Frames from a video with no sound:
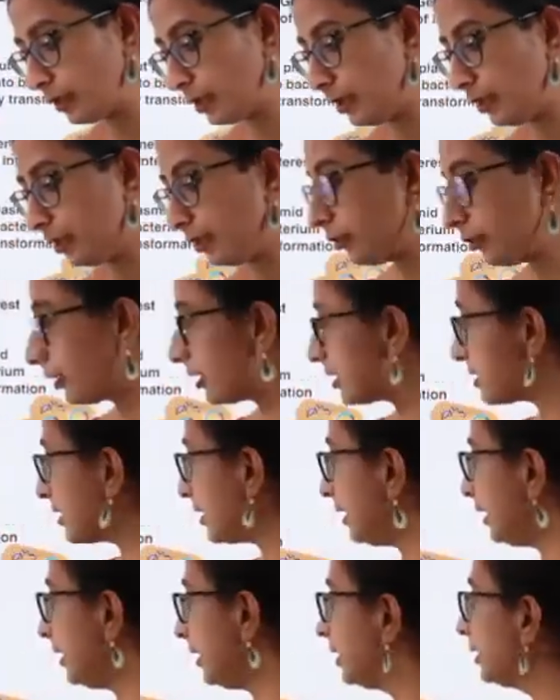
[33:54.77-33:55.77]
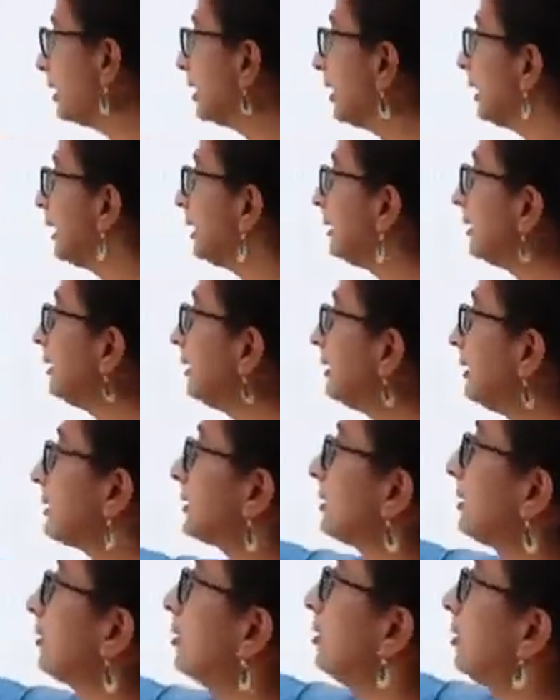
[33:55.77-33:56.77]
you can see
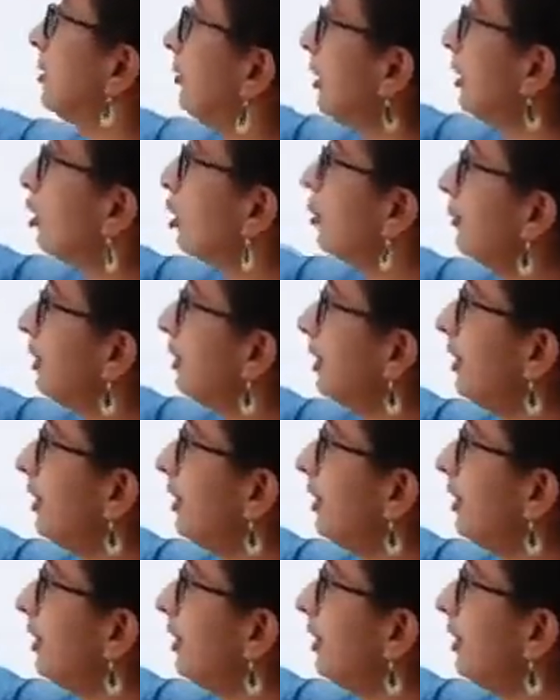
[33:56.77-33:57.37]
this recombinant